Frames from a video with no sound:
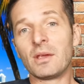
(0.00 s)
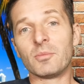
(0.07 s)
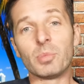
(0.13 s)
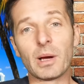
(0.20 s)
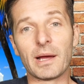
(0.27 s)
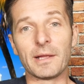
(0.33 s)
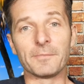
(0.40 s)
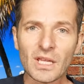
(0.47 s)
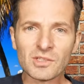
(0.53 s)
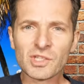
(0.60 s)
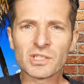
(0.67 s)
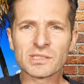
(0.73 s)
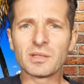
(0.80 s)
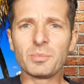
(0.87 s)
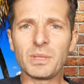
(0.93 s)
But
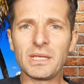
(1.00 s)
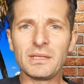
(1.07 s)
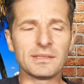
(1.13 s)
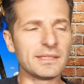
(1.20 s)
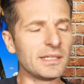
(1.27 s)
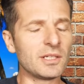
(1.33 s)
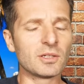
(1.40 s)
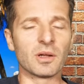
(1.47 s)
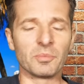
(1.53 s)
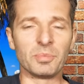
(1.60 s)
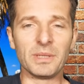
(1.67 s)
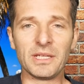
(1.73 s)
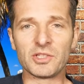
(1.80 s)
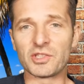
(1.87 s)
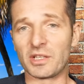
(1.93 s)
just to be near a
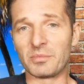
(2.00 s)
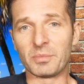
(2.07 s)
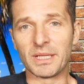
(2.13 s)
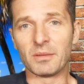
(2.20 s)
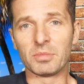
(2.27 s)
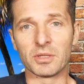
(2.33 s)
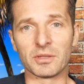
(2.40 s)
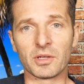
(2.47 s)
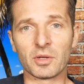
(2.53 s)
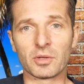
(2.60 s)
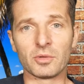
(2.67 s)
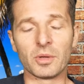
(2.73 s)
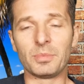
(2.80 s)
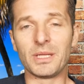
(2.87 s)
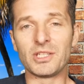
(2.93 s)
beach and be able to go to
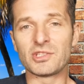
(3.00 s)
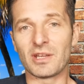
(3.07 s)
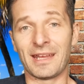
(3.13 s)
a beach